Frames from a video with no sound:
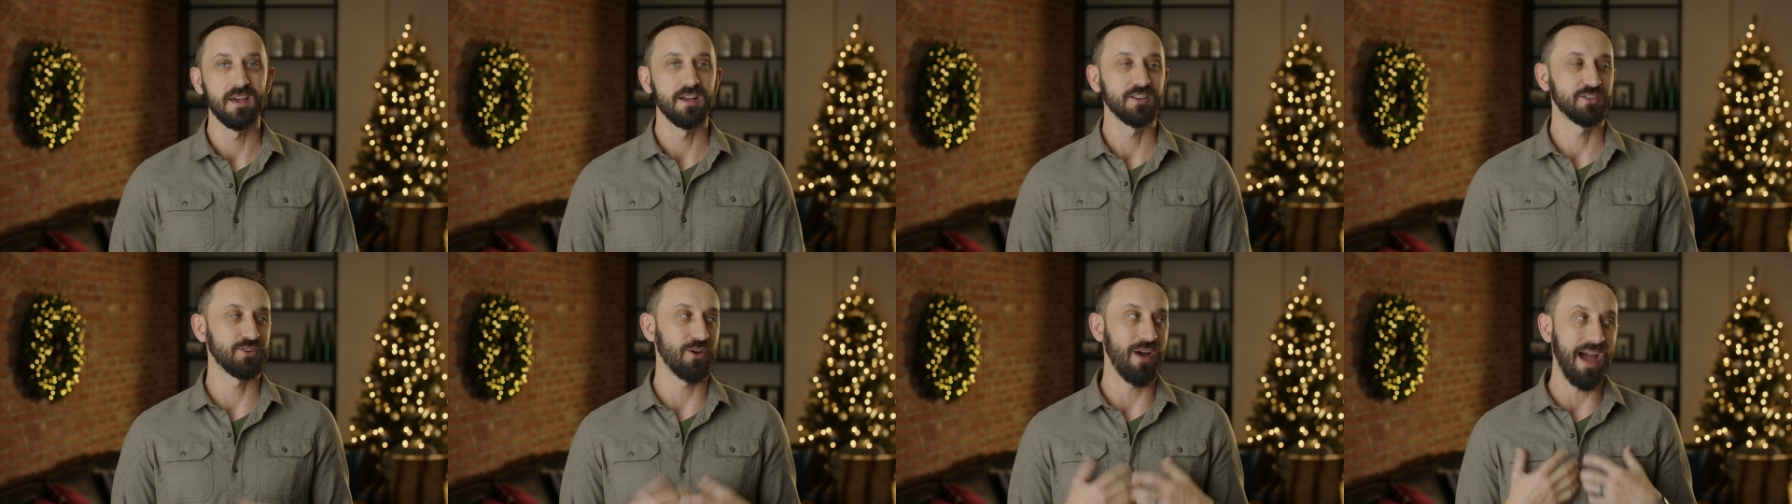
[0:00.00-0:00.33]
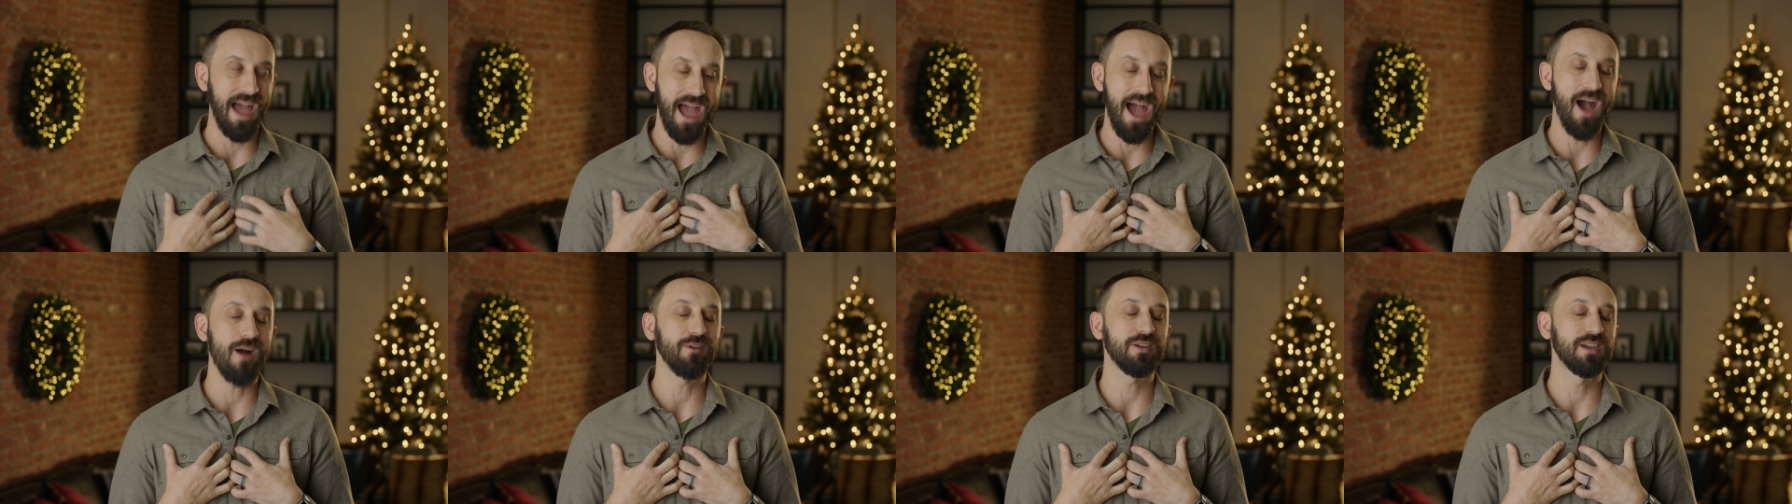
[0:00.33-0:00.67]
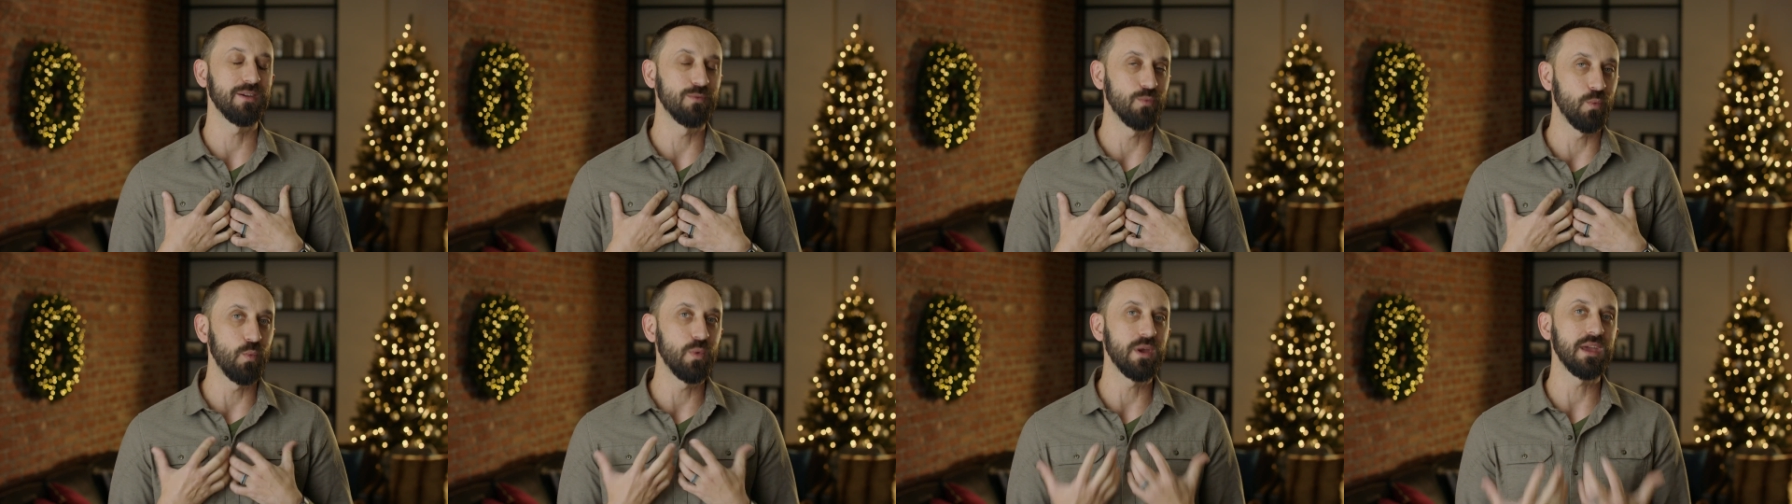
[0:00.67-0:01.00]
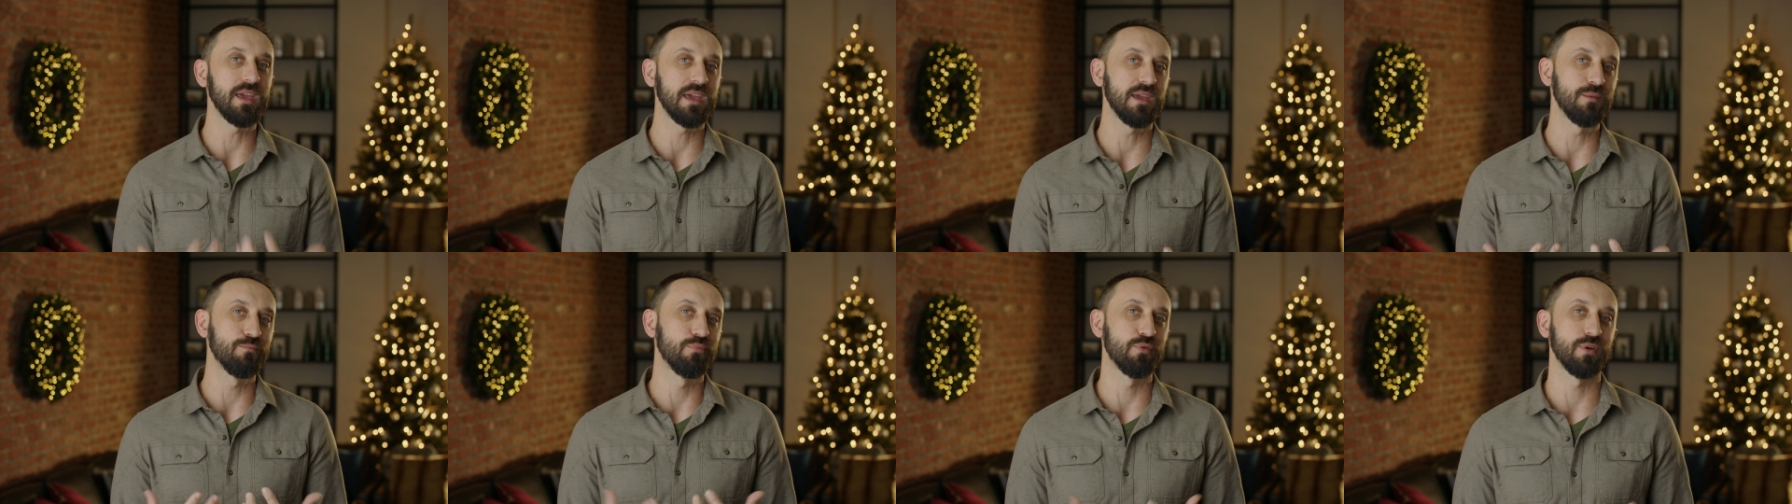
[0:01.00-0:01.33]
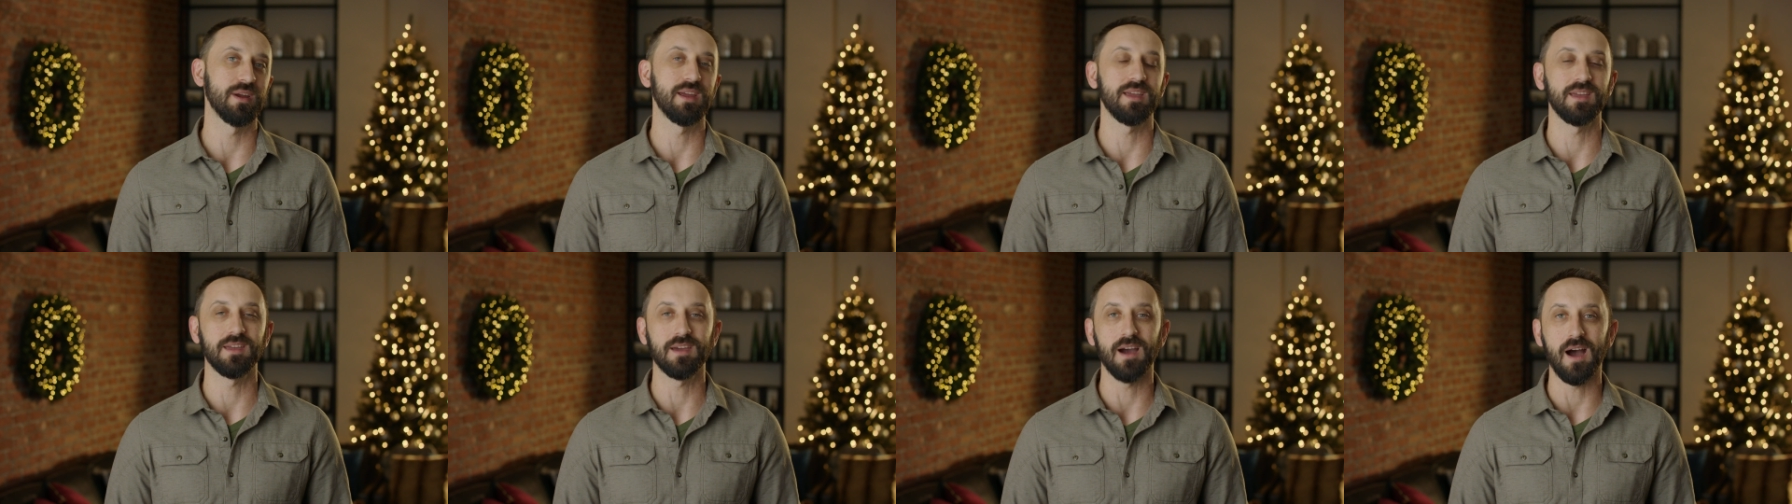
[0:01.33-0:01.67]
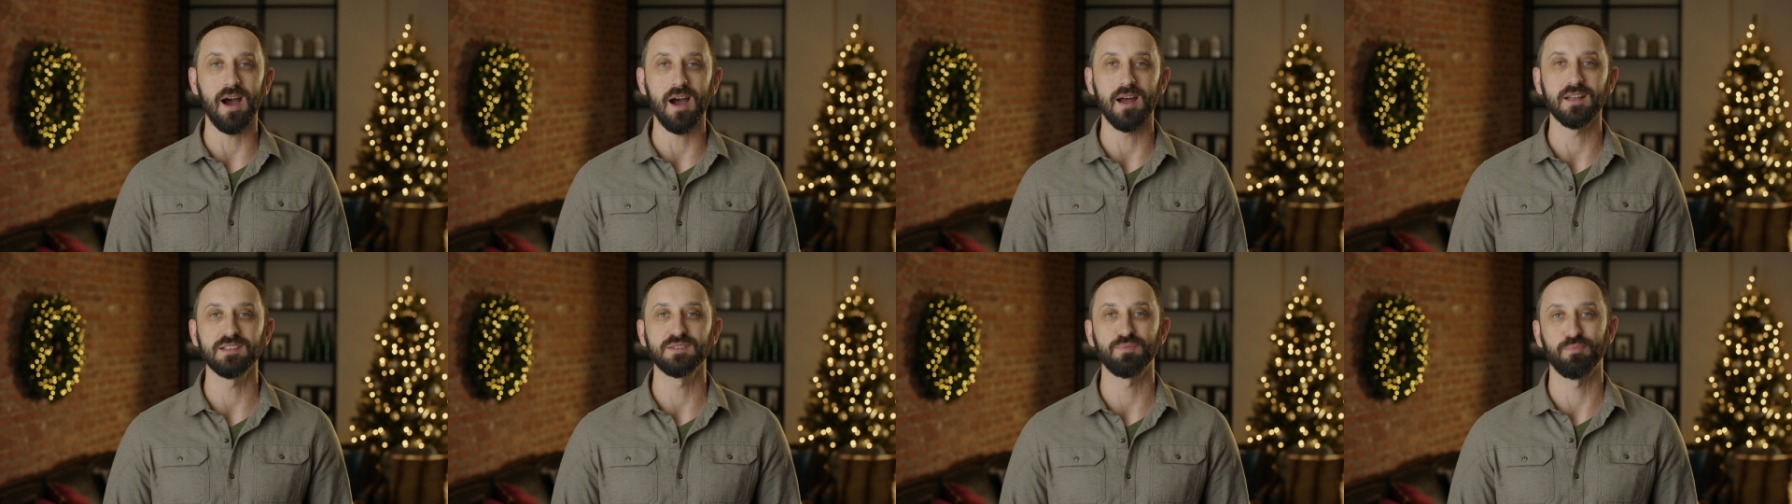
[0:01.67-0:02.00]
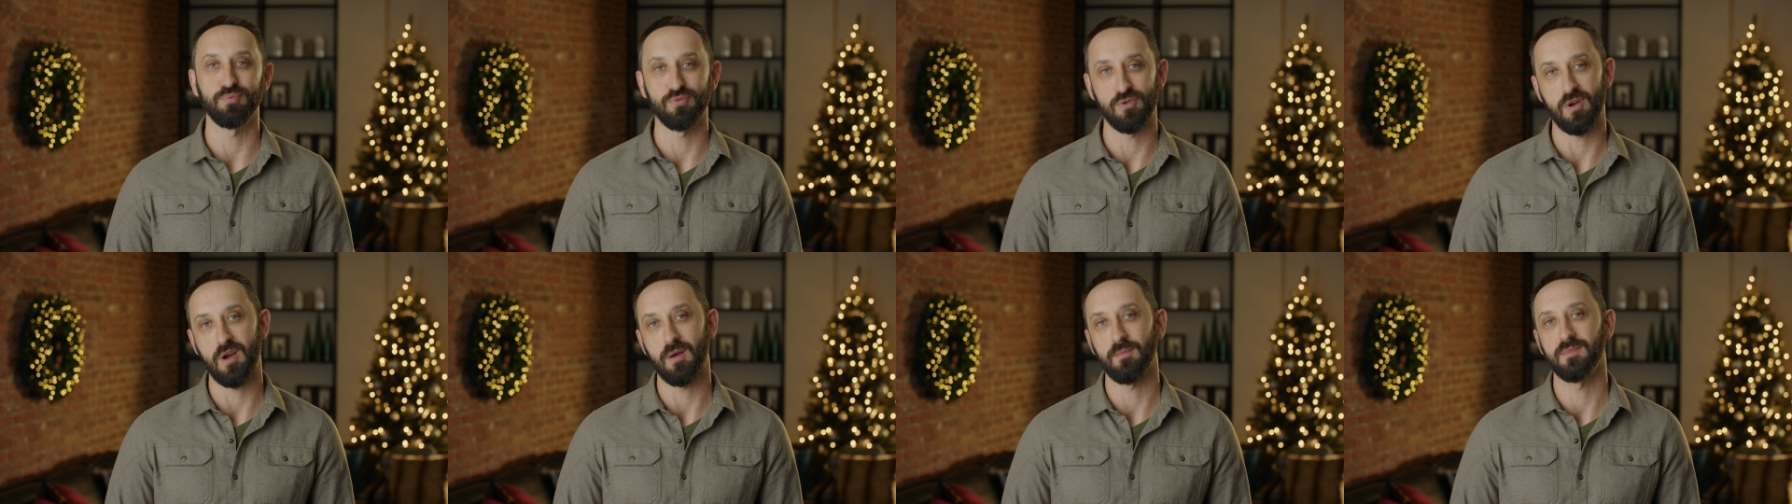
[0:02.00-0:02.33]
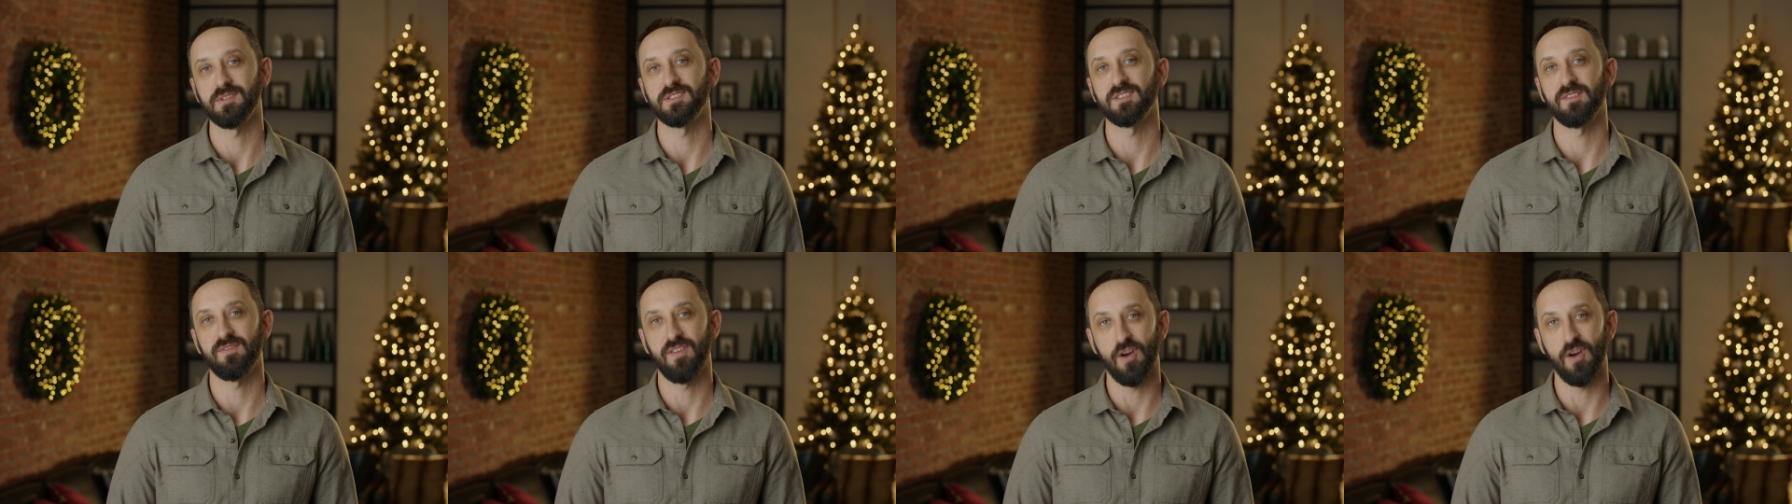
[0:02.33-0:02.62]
So, how can we bring God's promise